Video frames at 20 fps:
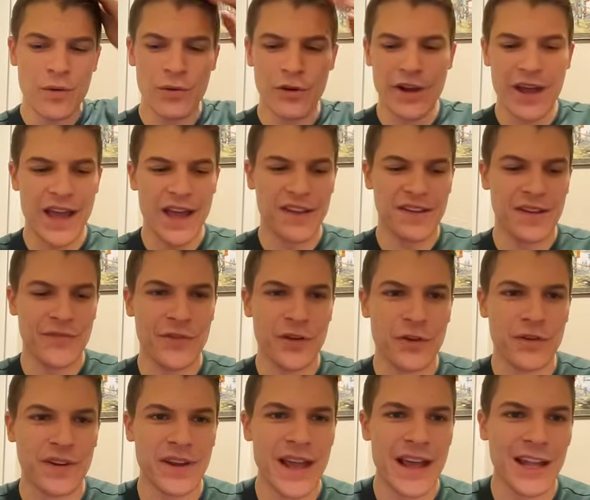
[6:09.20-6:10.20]
Whereas if
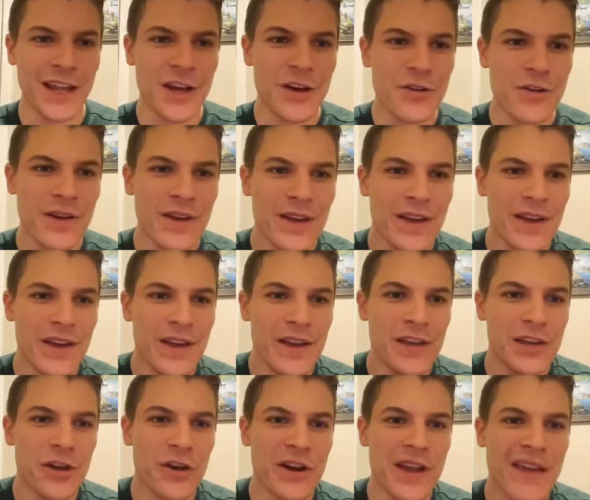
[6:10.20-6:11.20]
you're yellow,
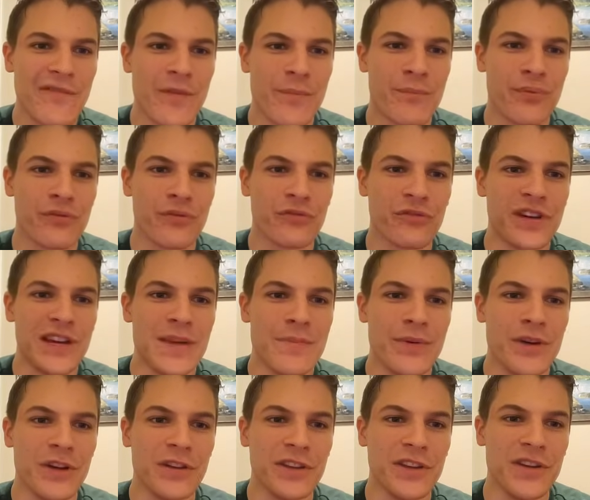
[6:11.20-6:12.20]
you already have a
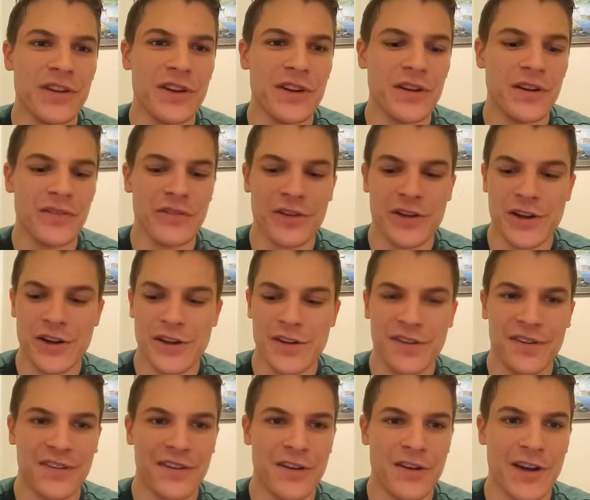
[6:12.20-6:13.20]
pre-built unit over
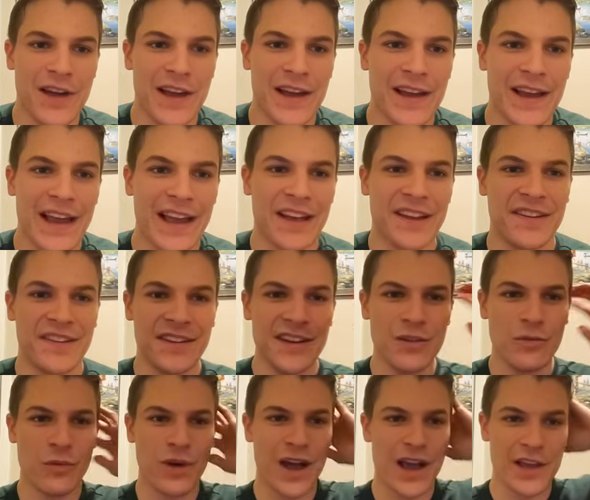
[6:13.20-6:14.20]
here, so like I can
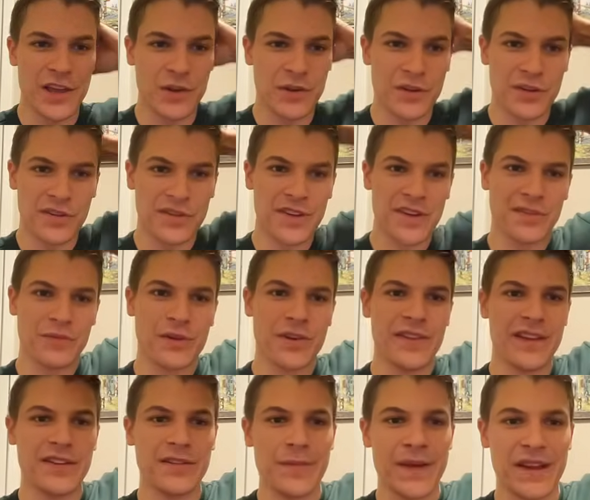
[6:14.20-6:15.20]
see why you'd use this
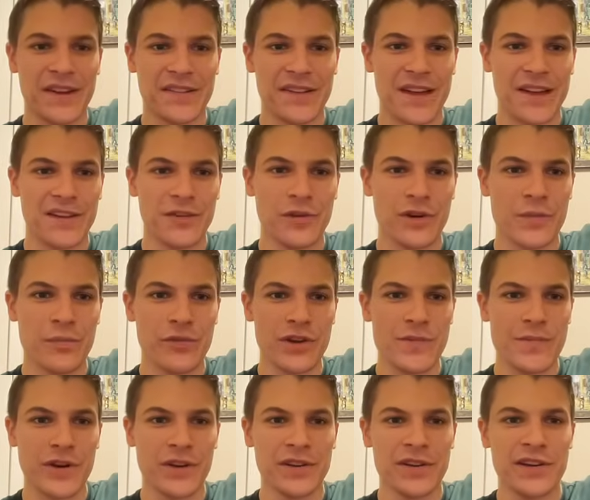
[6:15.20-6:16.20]
one. This makes sense. You want a
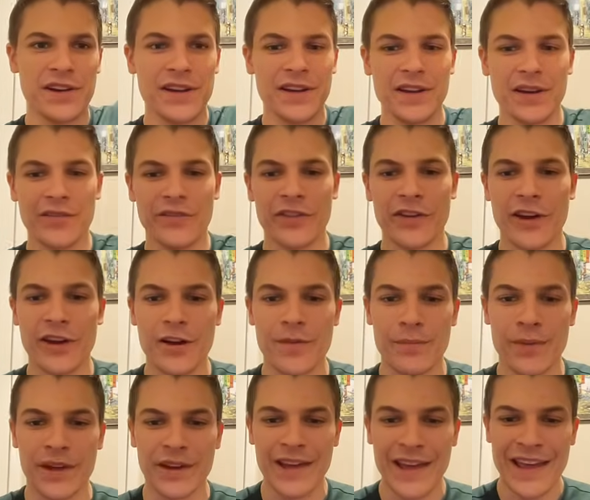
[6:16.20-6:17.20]
pre-built unit to go over there,
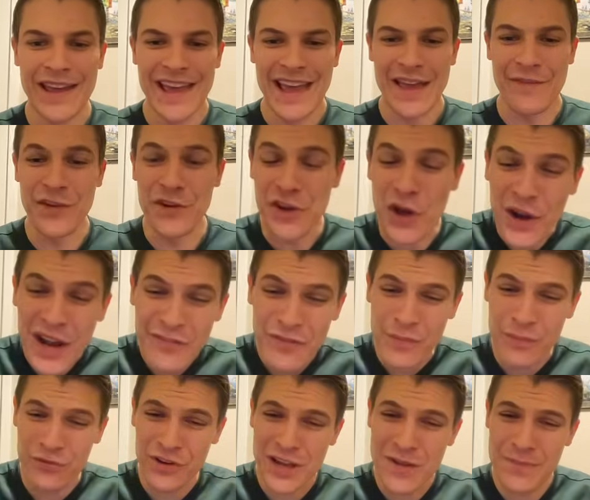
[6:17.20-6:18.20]
but if you don't have
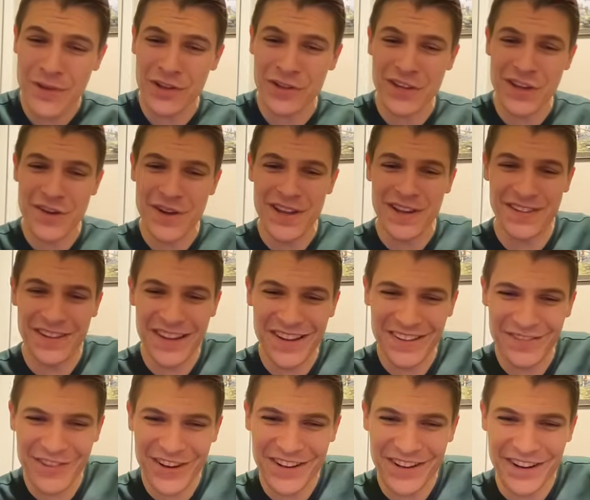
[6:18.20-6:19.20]
a pre-built unit,
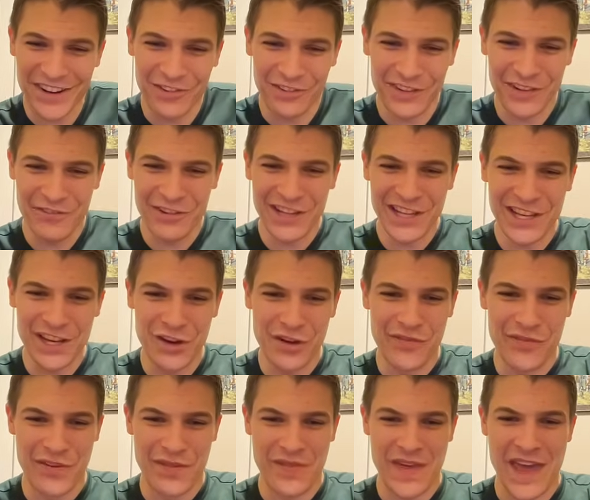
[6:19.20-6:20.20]
this one can only really go
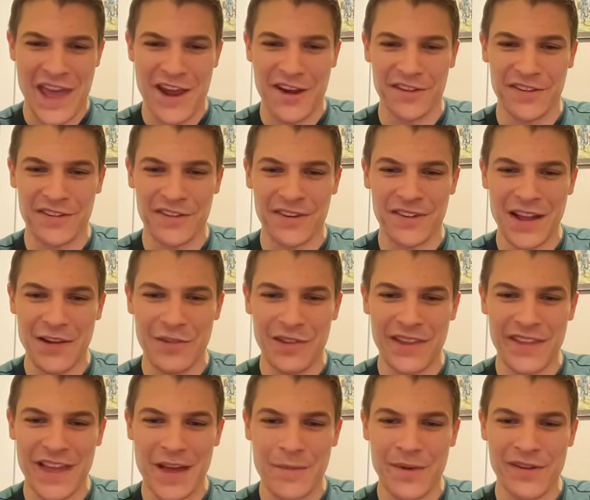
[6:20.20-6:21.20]
over there, so it's not
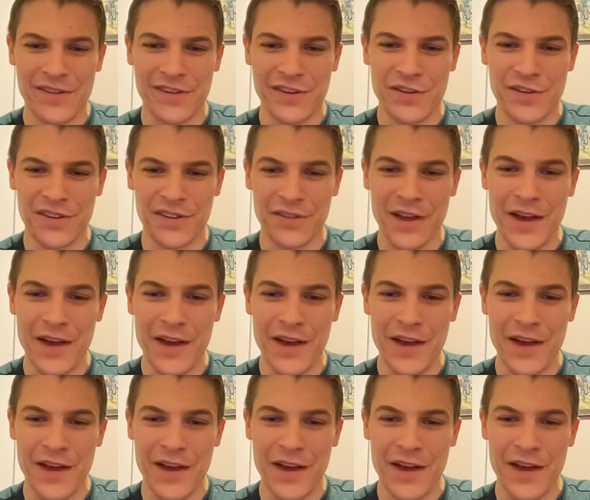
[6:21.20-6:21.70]
really that much use.